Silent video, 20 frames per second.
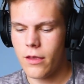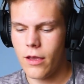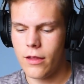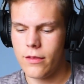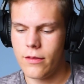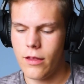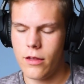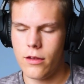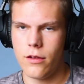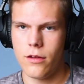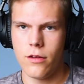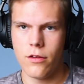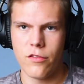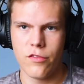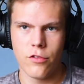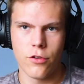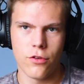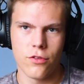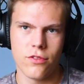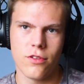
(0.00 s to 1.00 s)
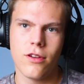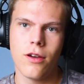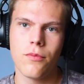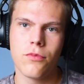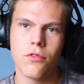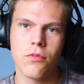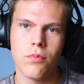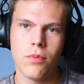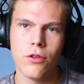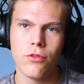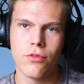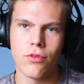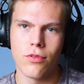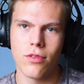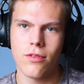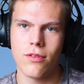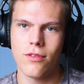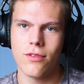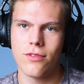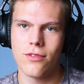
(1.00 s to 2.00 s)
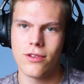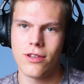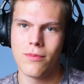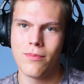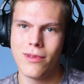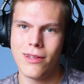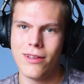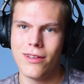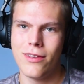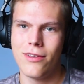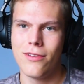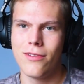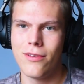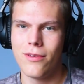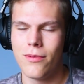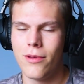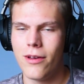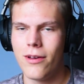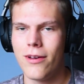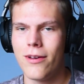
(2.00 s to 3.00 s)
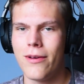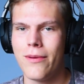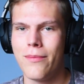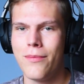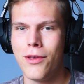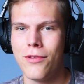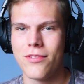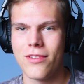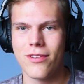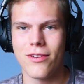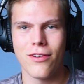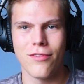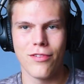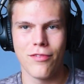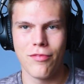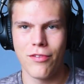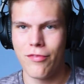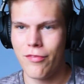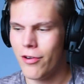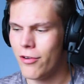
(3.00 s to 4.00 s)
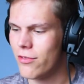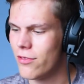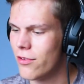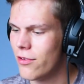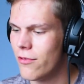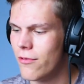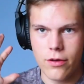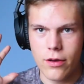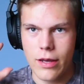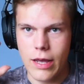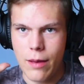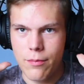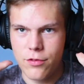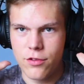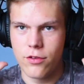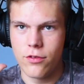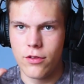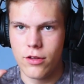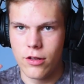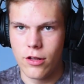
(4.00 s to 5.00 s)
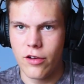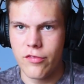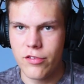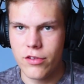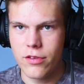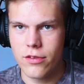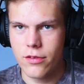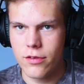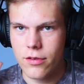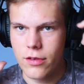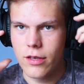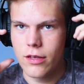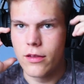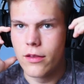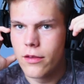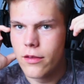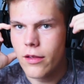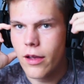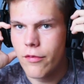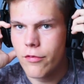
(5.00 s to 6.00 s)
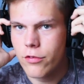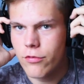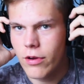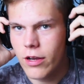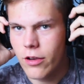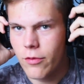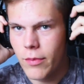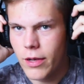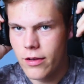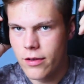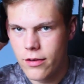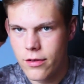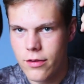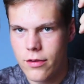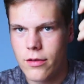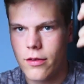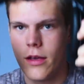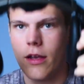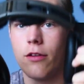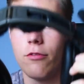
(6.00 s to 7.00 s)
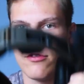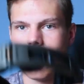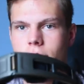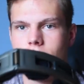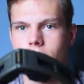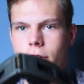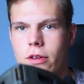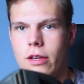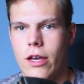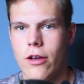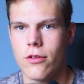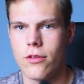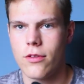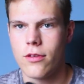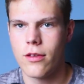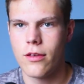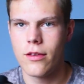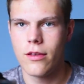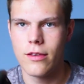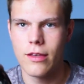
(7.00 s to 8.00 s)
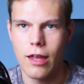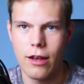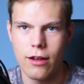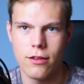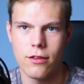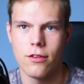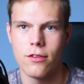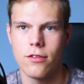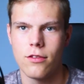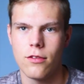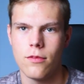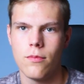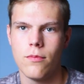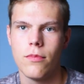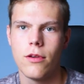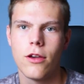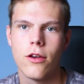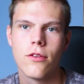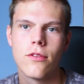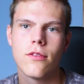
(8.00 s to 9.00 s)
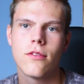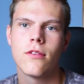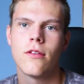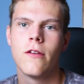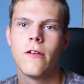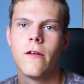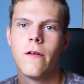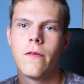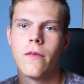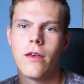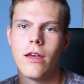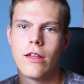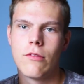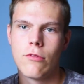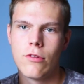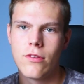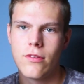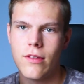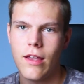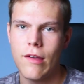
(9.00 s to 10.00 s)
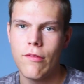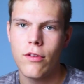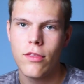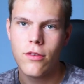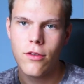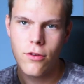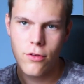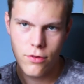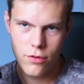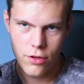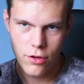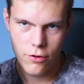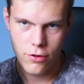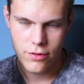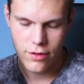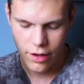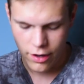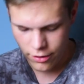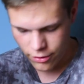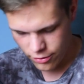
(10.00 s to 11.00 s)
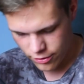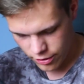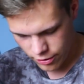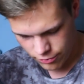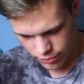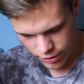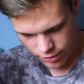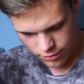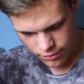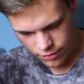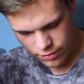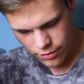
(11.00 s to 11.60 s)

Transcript: and then of course it comes with Bluetooth, so you can play music off of your phone. I absolutely love it, and I would recommend anyone starting out getting this because it will stay with you your entire career.